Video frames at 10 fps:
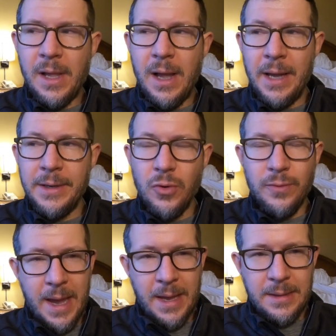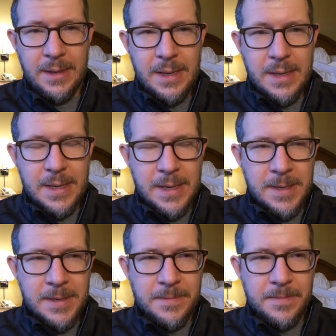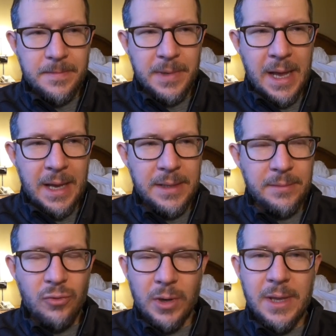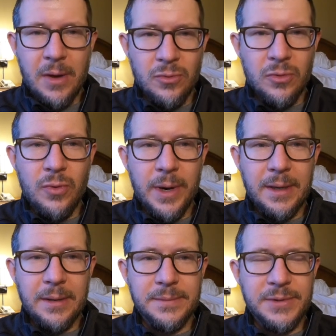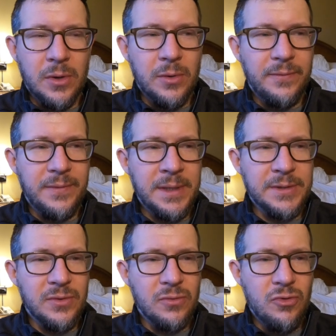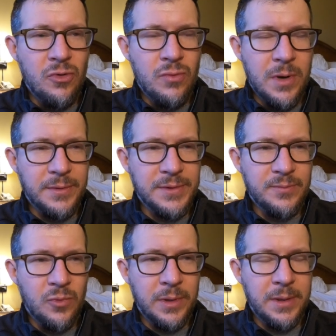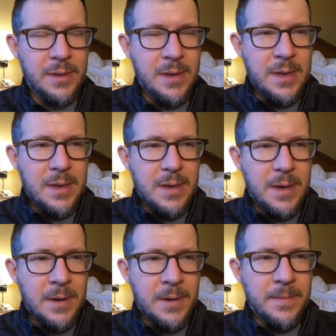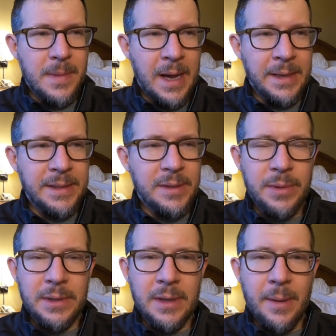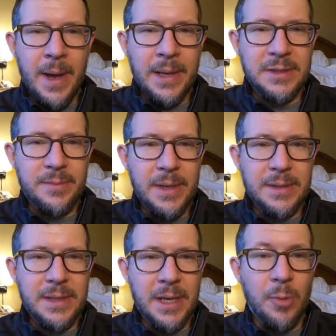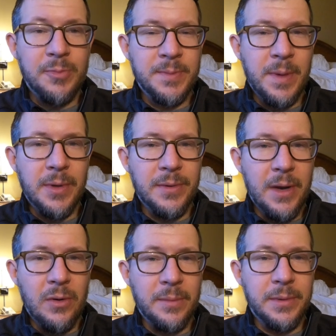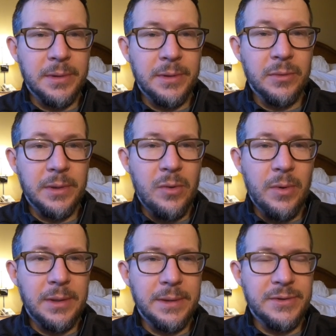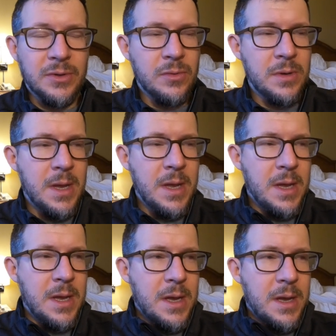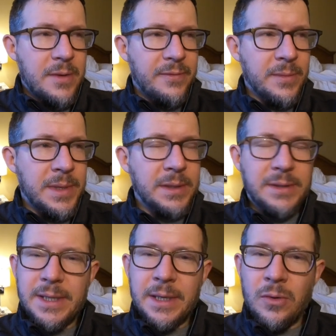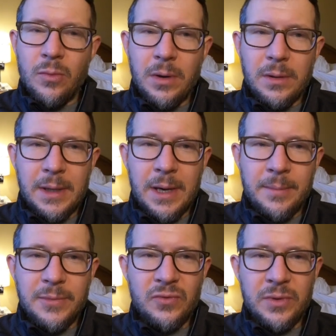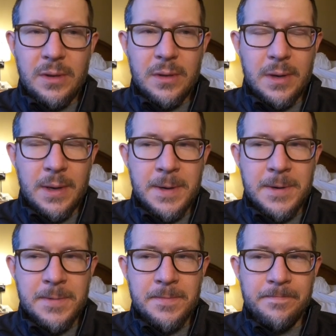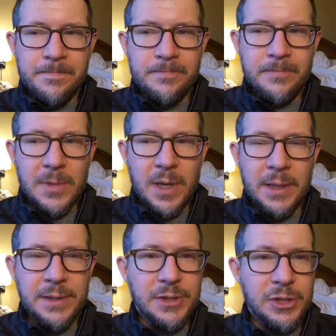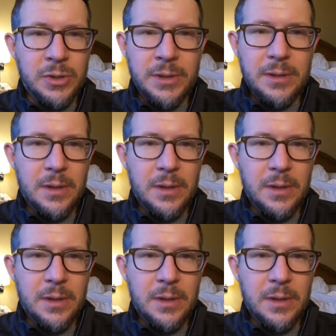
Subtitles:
I know that, but I can break that real quick. So if things don't go well this morning, I need to be in a mind space that helps me build that credibility really quickly. So for me, it's the inner work that I'm doing, and it's a journey.